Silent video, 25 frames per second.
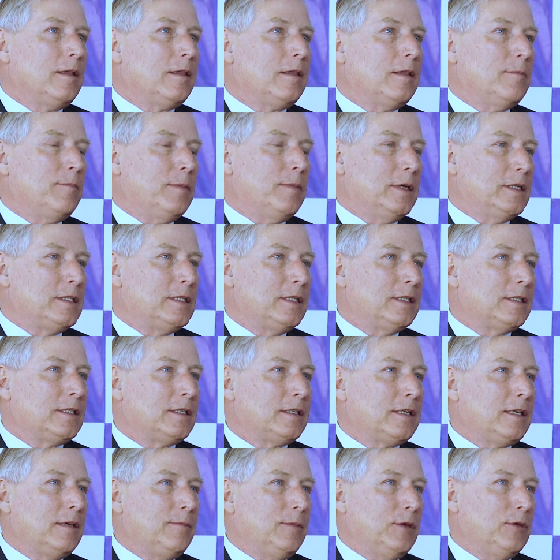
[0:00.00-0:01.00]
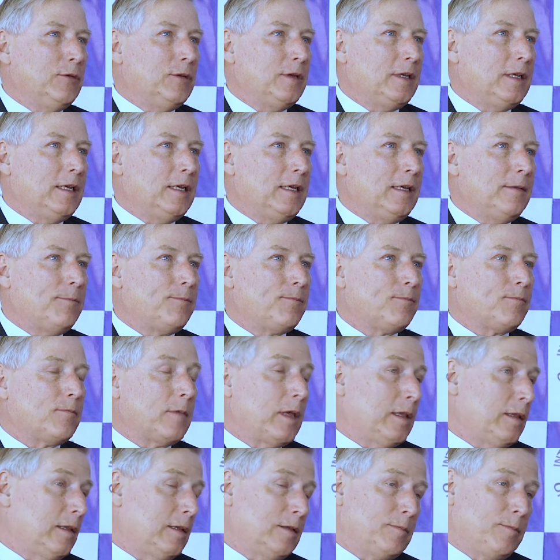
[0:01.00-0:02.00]
the business community,
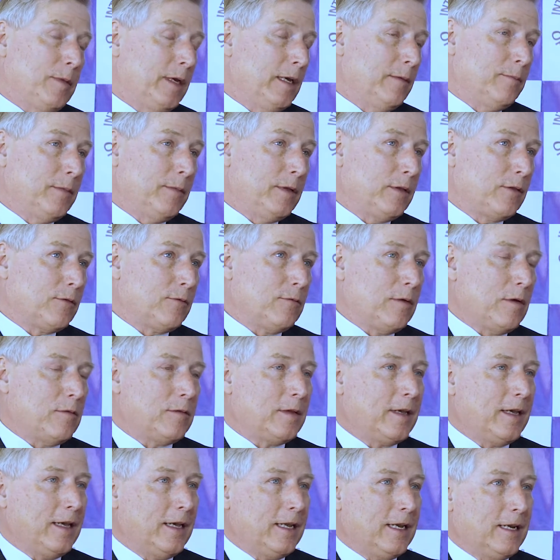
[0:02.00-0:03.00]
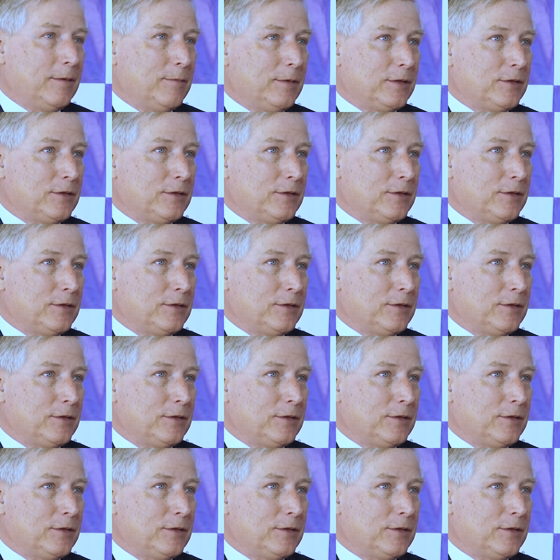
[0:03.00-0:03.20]
and this may have been throughout Canada,